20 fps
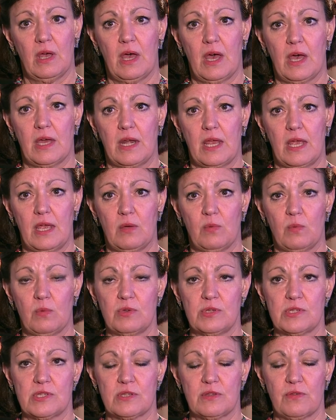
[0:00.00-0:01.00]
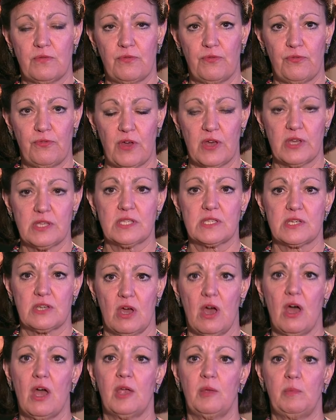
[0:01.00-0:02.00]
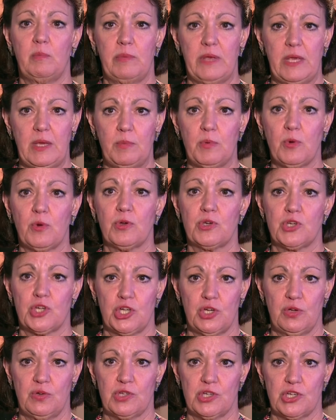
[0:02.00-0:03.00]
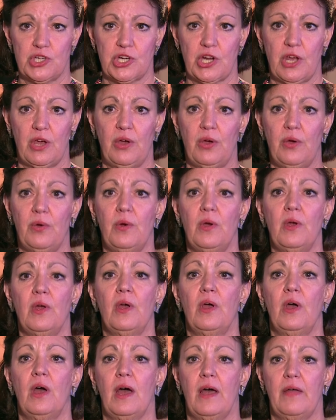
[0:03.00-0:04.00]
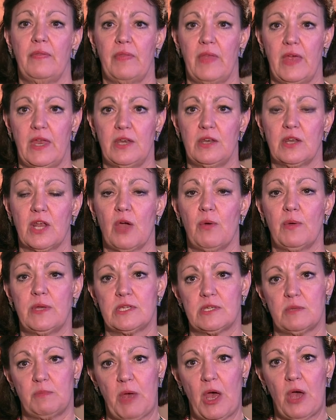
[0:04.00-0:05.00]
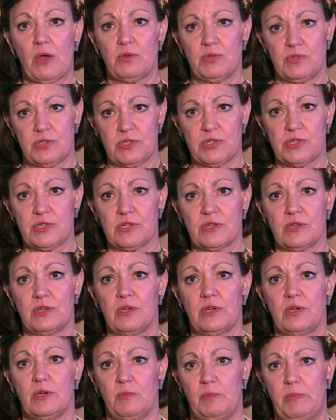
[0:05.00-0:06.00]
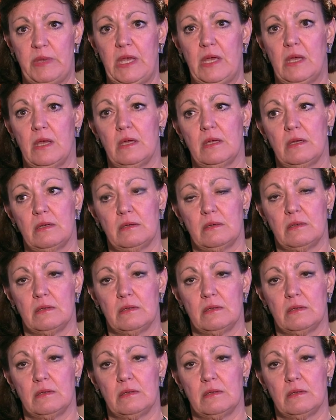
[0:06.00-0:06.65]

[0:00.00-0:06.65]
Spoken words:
and it was the first time people could shoot a show and then go into post, be it